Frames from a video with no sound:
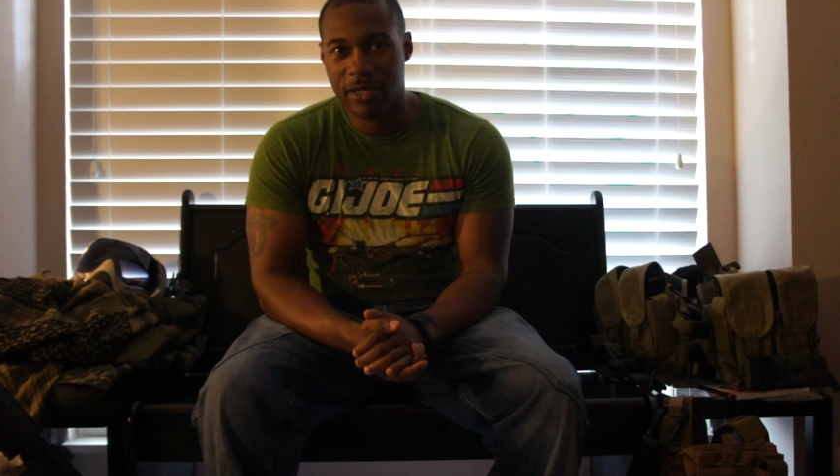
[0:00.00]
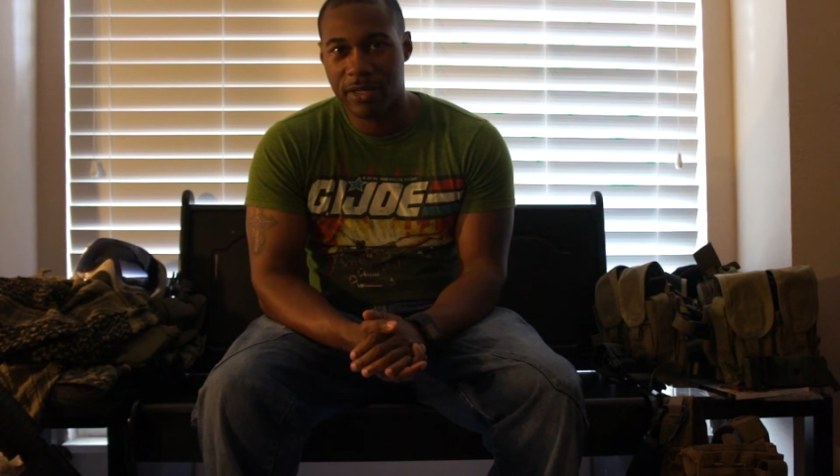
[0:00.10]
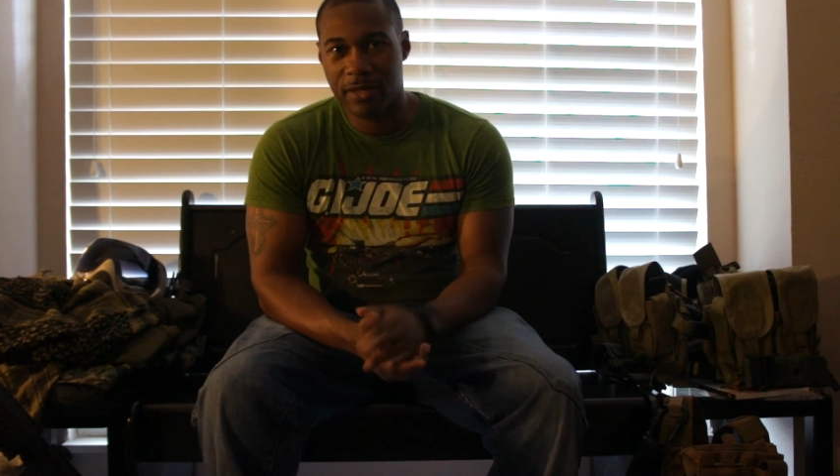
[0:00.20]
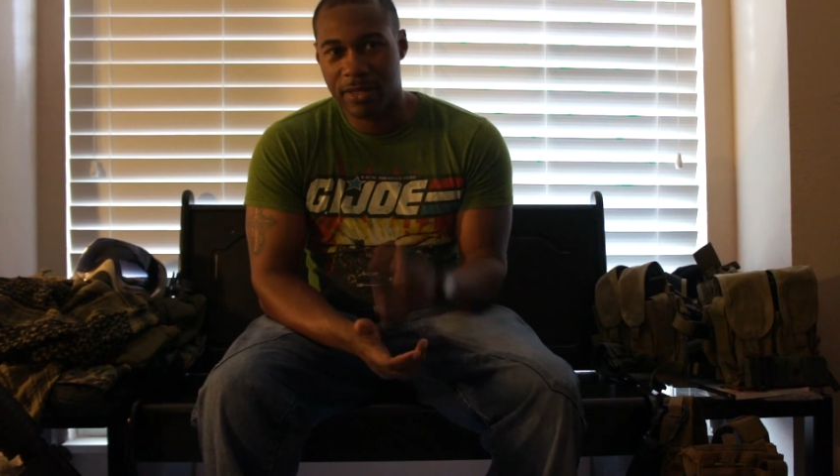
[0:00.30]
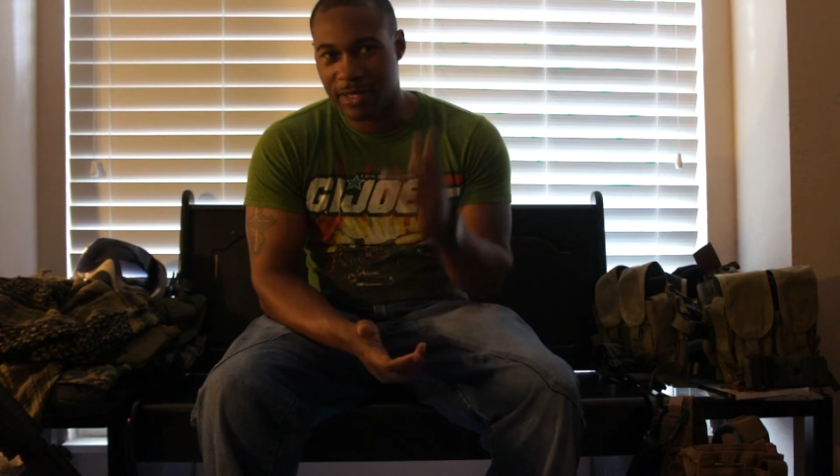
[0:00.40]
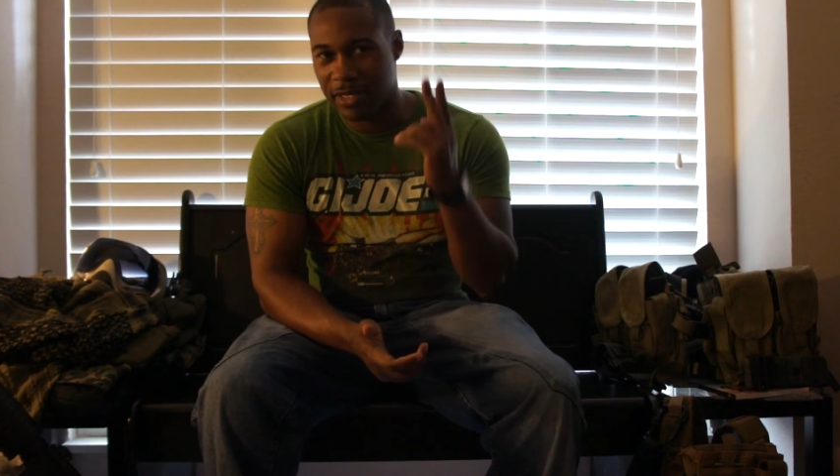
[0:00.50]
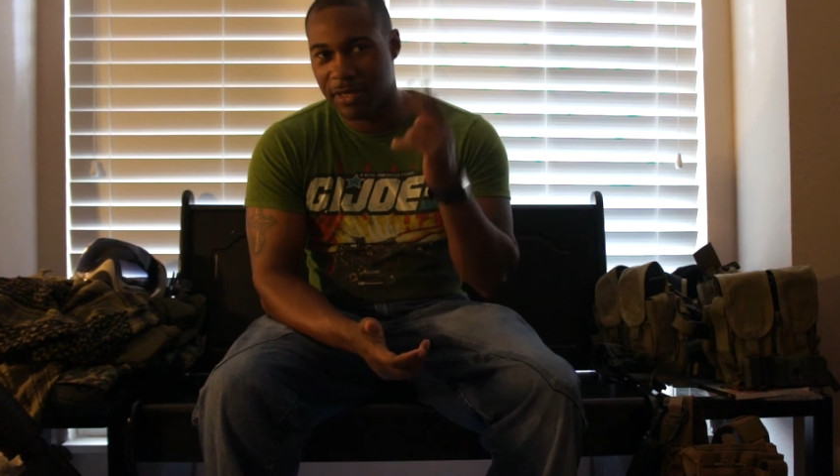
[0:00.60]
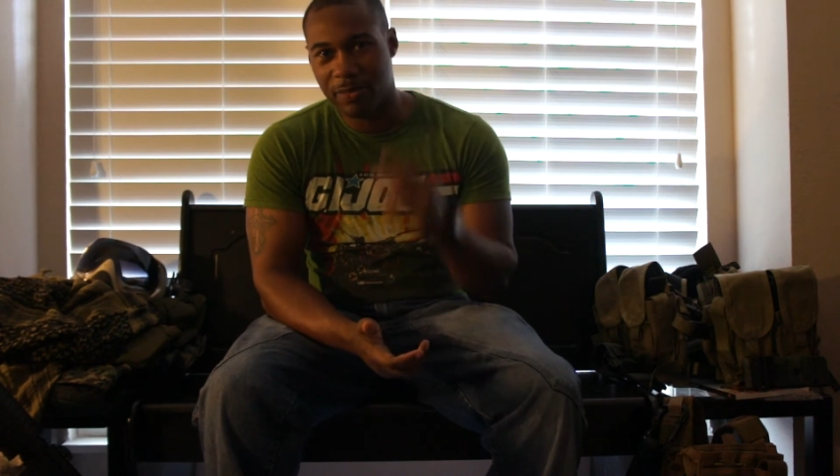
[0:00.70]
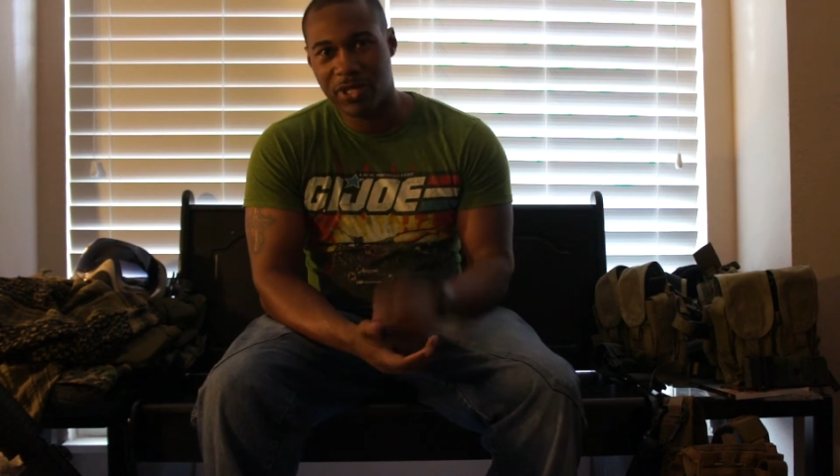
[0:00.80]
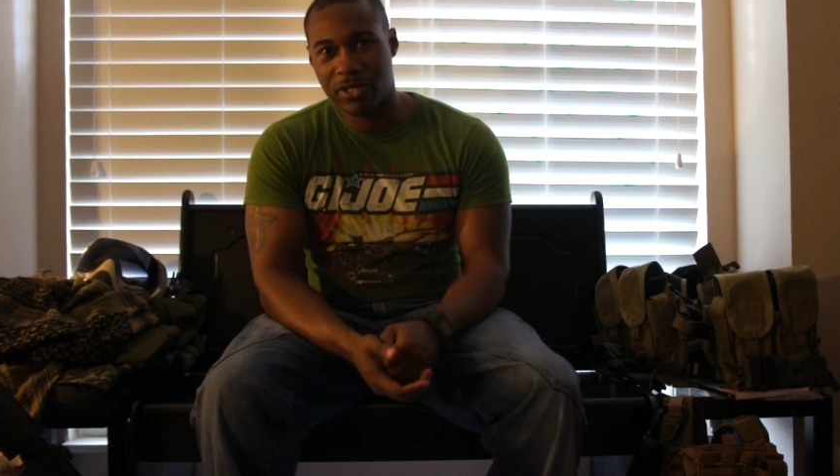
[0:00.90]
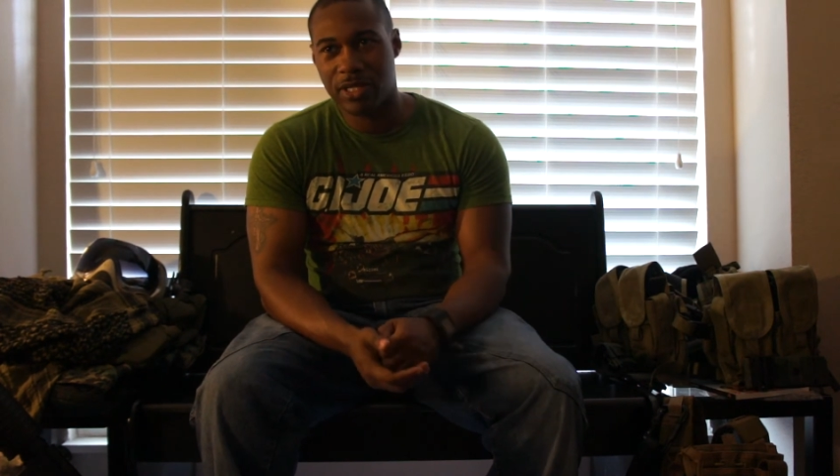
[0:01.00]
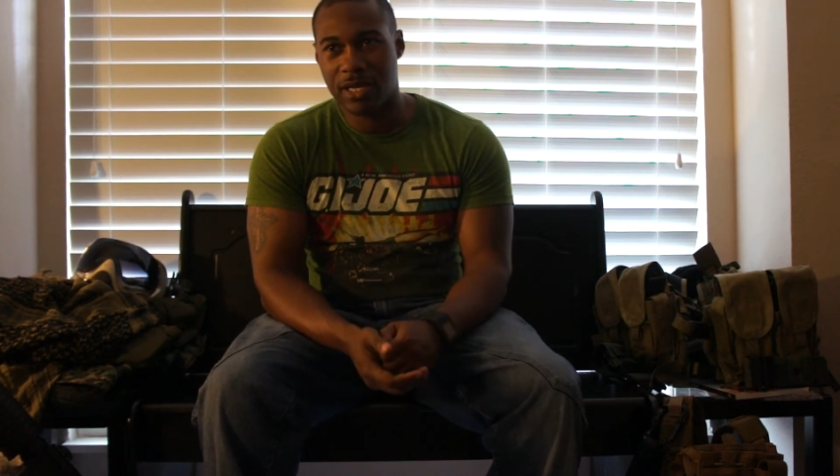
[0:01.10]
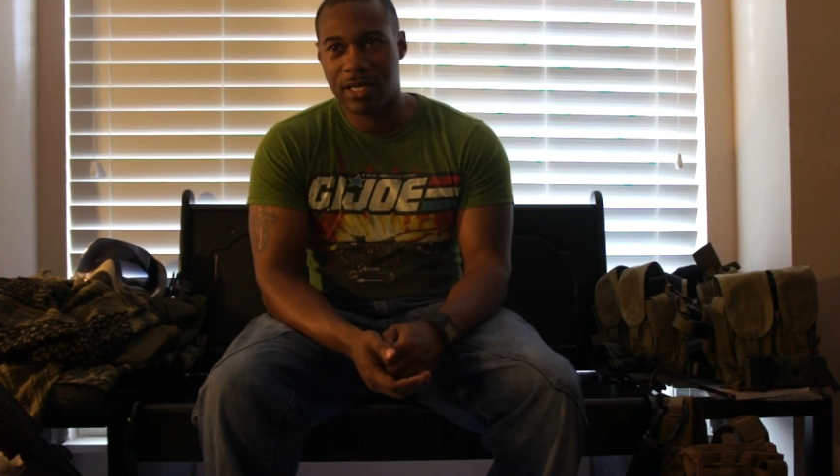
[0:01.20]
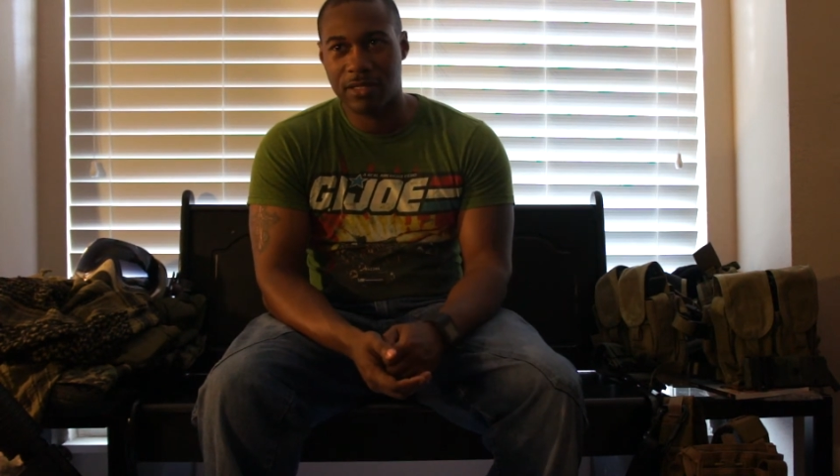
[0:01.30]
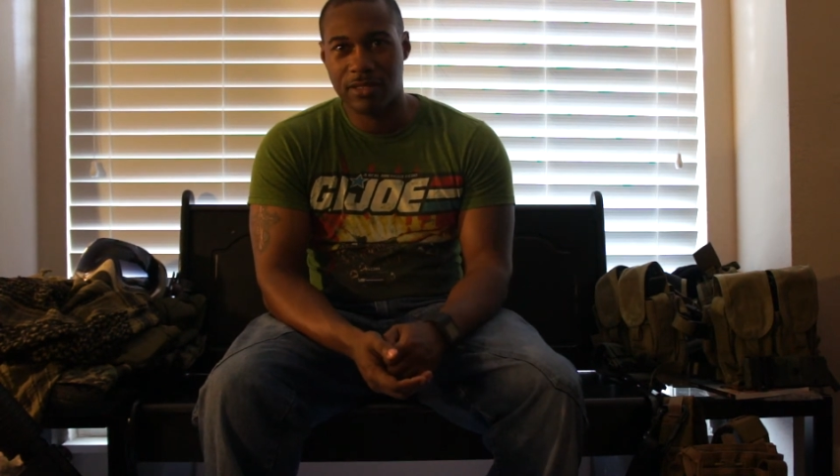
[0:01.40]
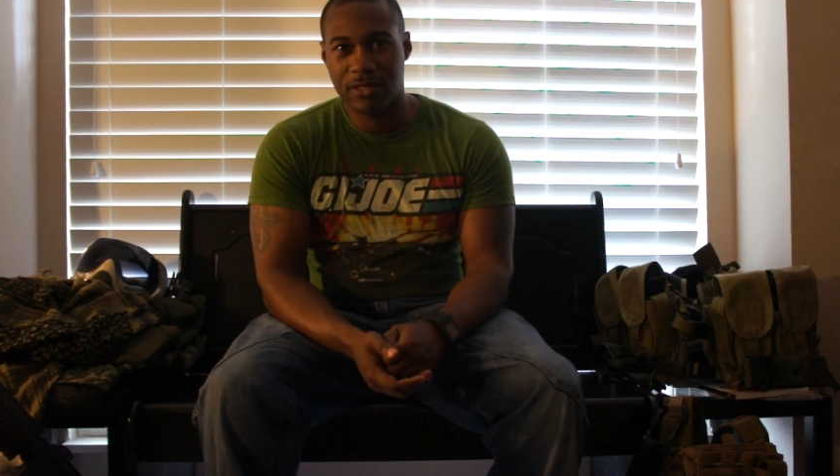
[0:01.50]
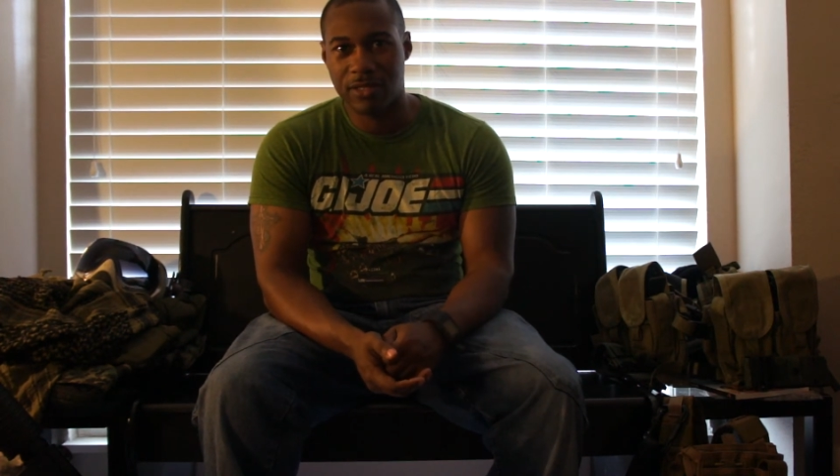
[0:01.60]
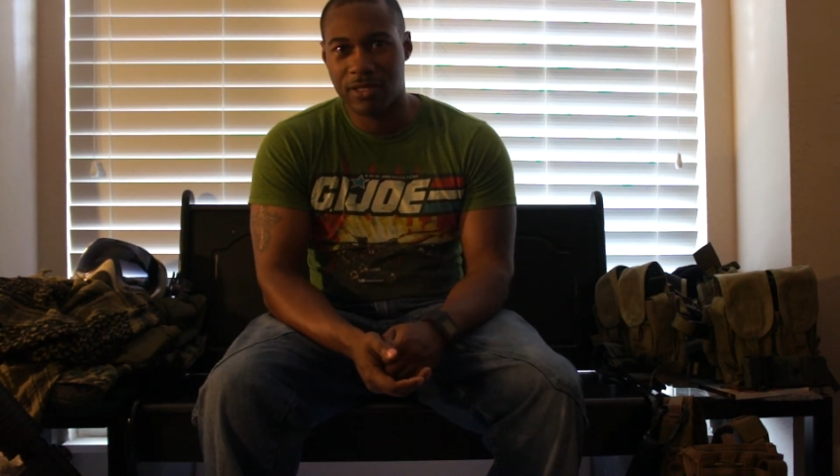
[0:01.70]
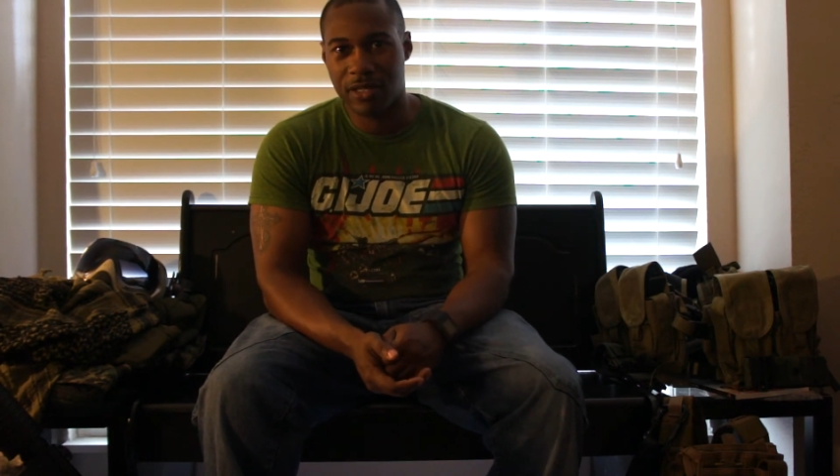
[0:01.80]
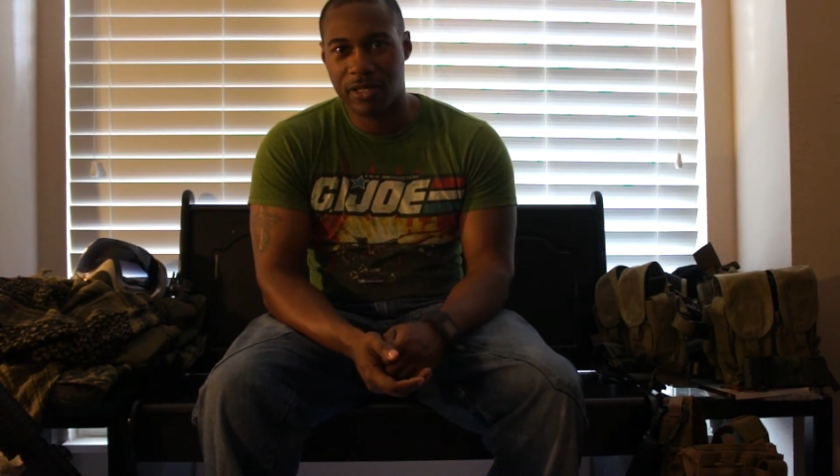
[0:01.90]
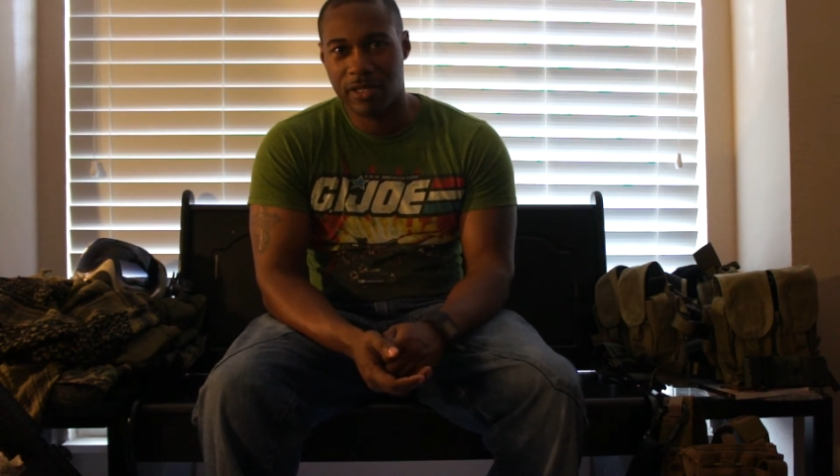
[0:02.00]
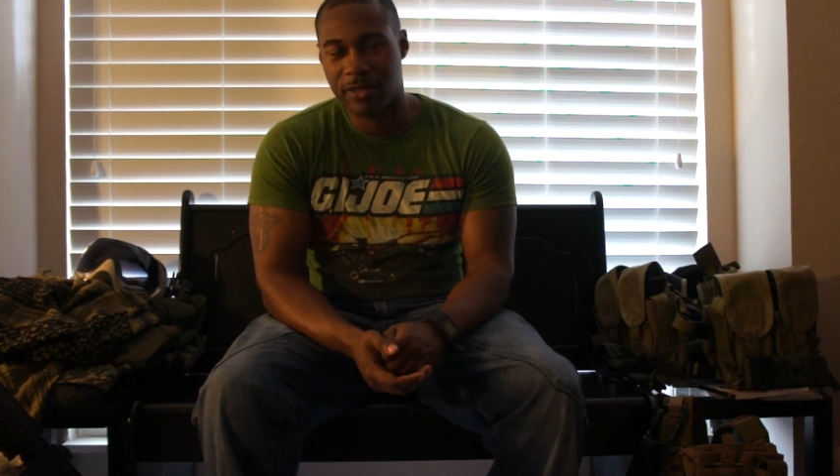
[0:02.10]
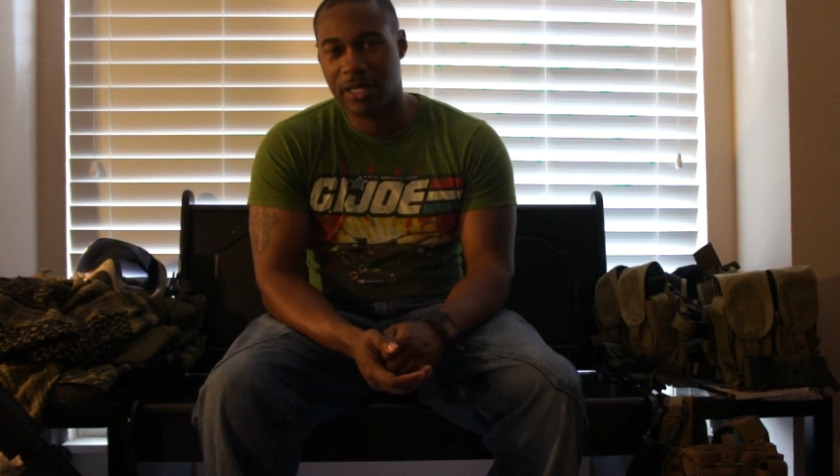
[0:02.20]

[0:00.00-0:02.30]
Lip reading: Again, big shout outs to